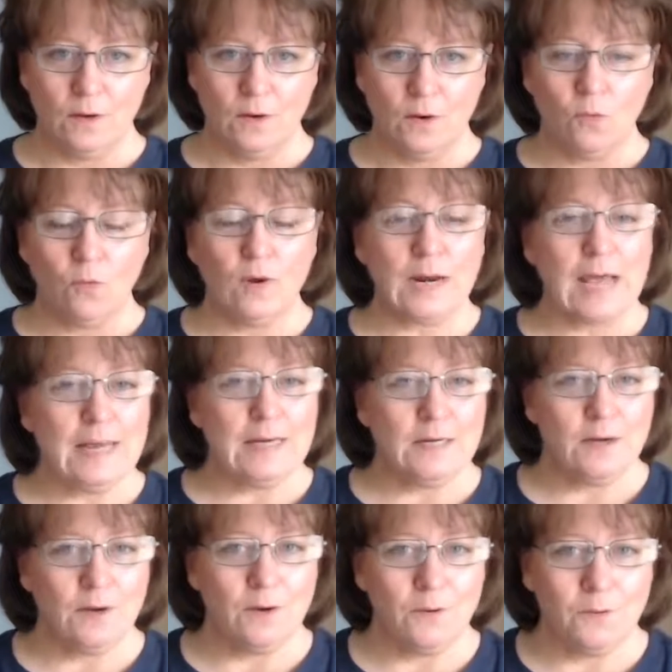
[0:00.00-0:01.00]
what I
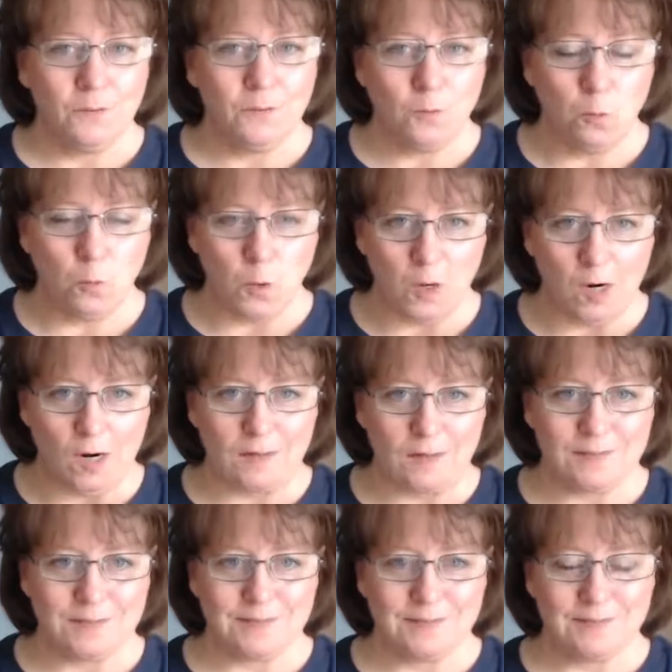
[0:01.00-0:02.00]
know
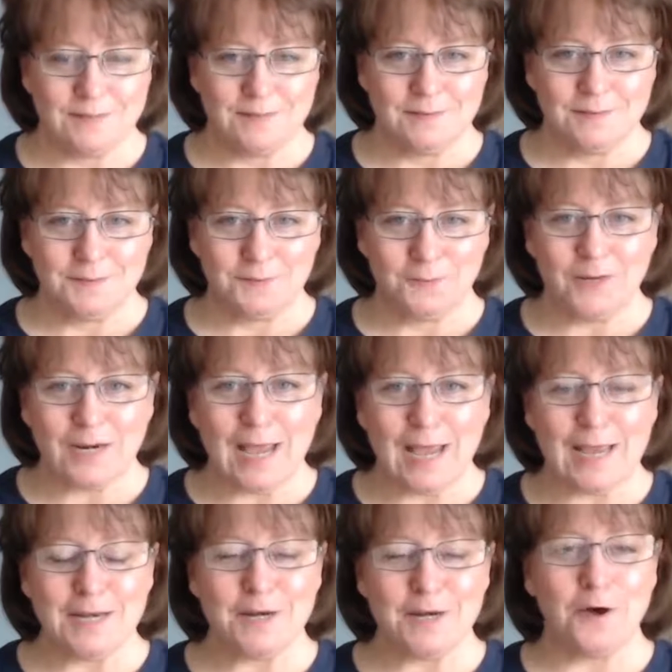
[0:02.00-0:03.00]
works, what I
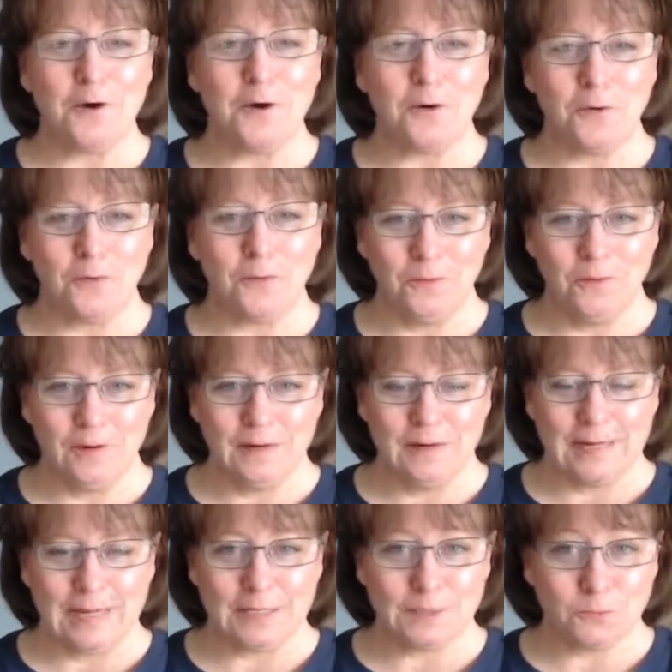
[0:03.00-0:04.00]
know
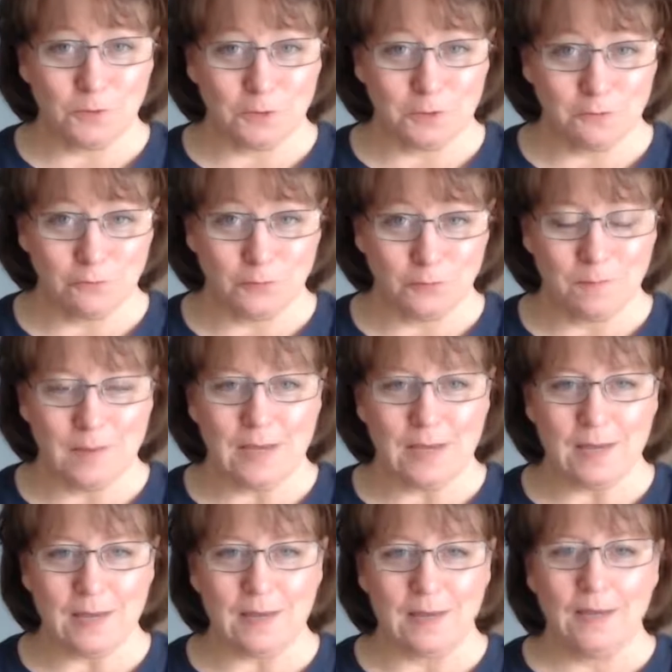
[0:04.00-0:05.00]
has worked for
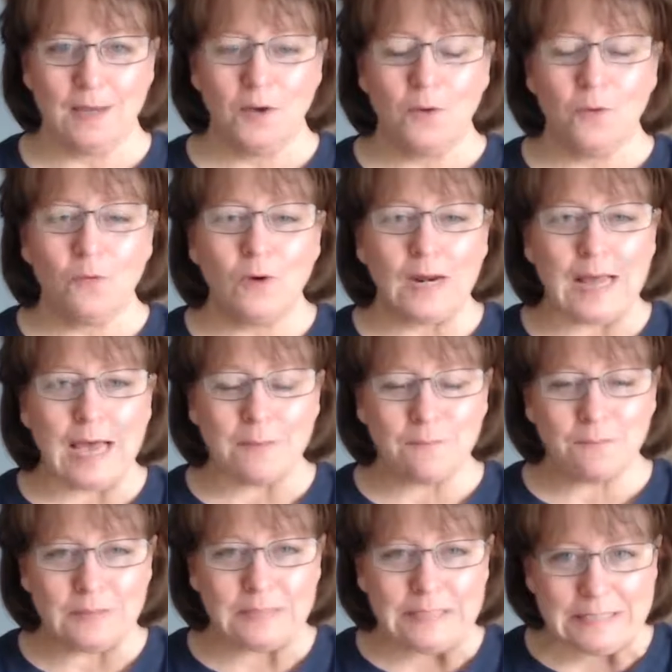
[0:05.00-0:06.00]
me, what I
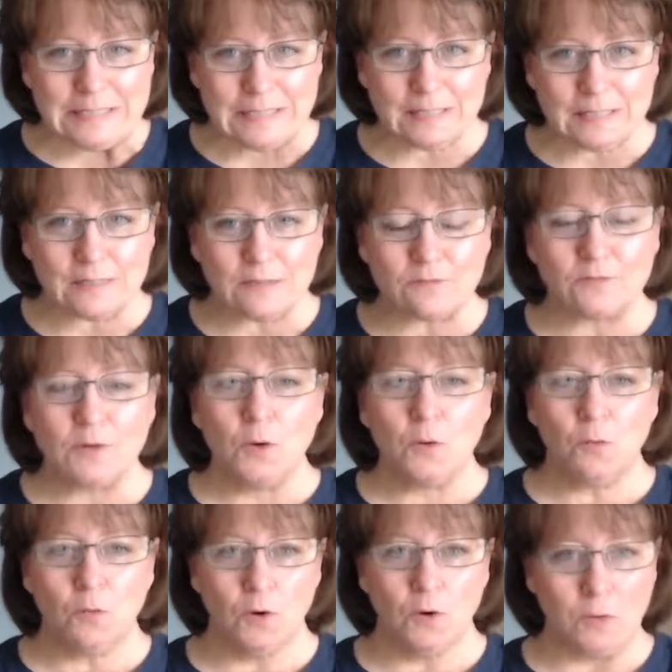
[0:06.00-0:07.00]
believe
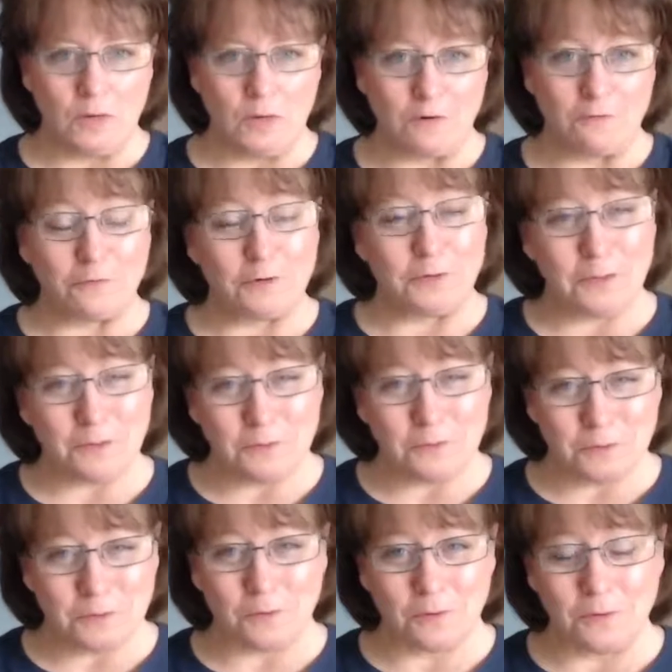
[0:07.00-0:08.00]
will work for you
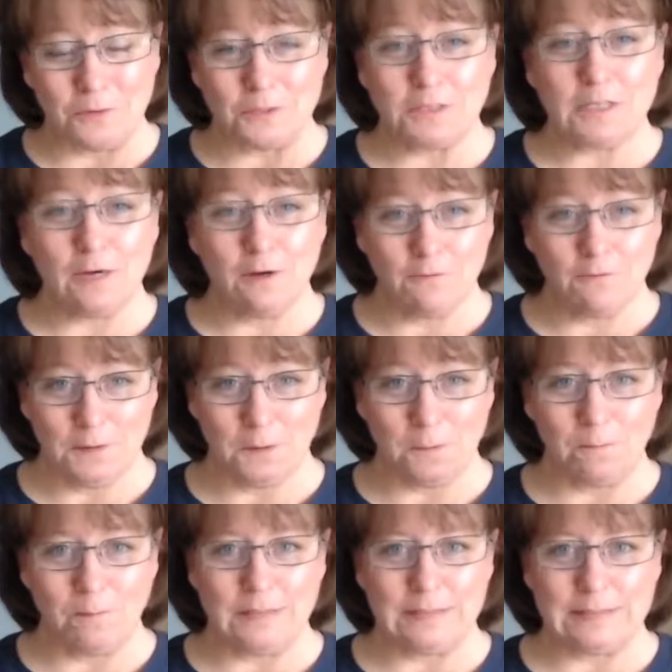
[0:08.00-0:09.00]
to grow yourself and your
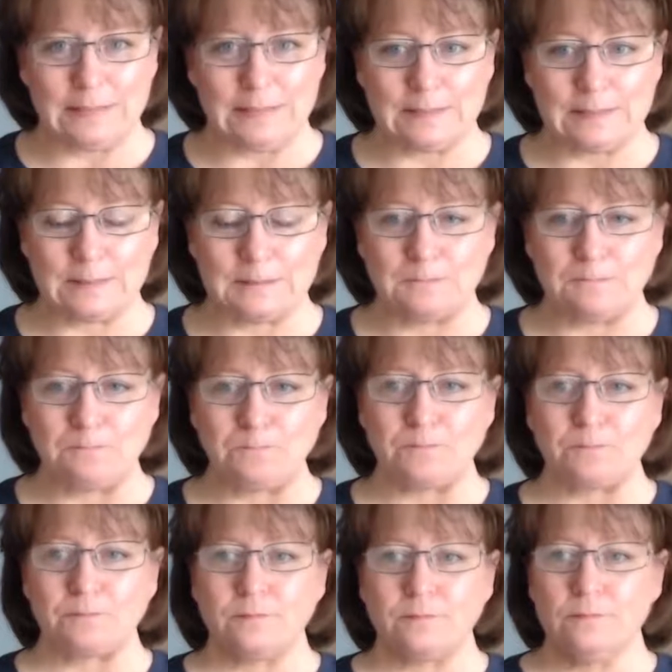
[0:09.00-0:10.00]
business,
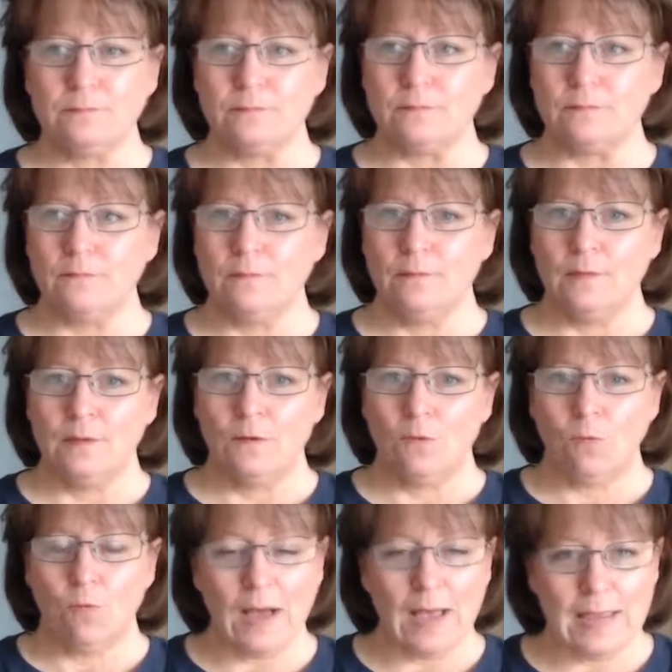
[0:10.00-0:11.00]

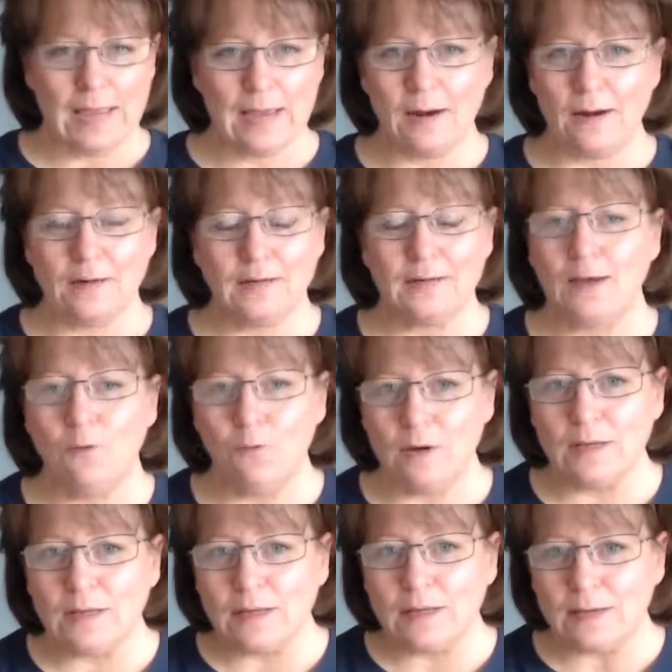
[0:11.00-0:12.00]
why aren't I
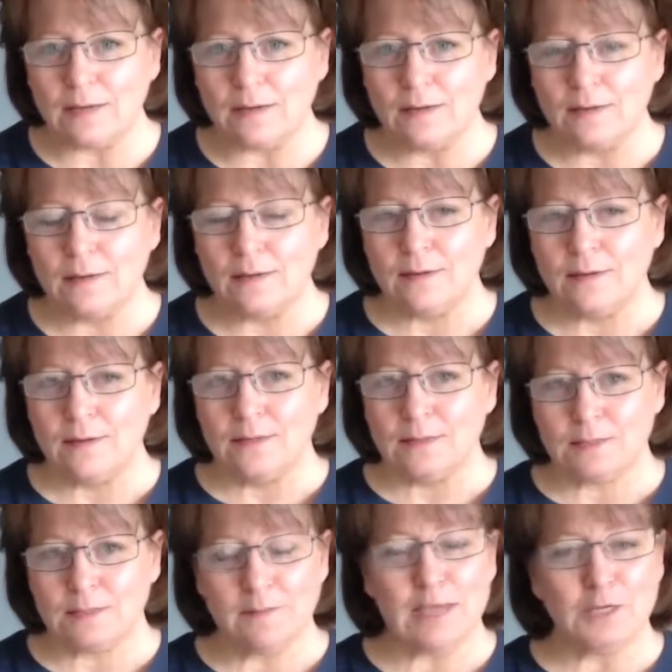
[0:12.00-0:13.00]
willing
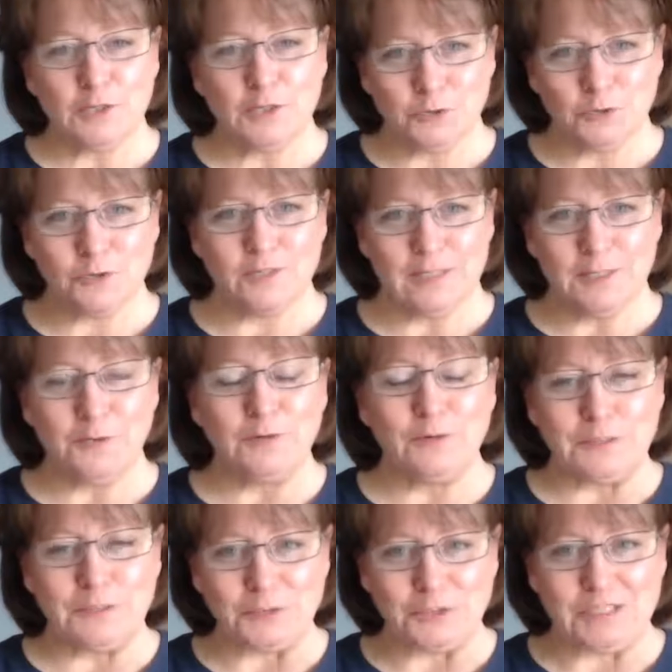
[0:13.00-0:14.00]
to make sure that you
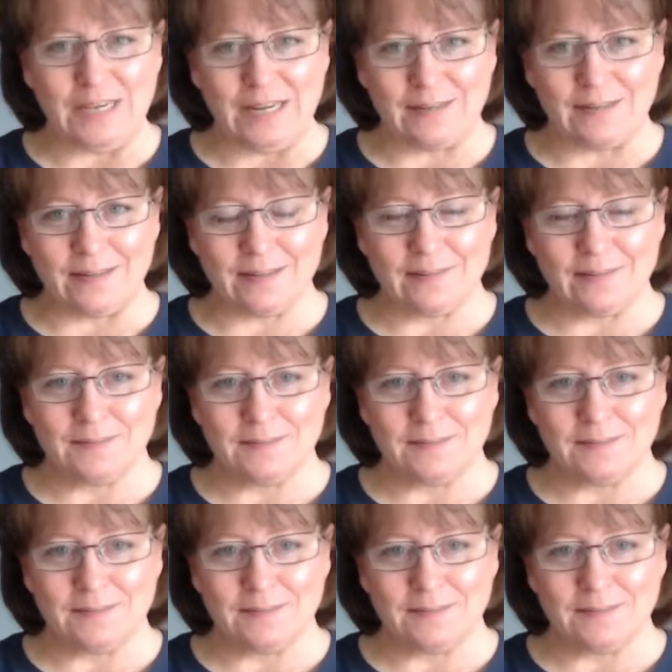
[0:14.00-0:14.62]
understand it?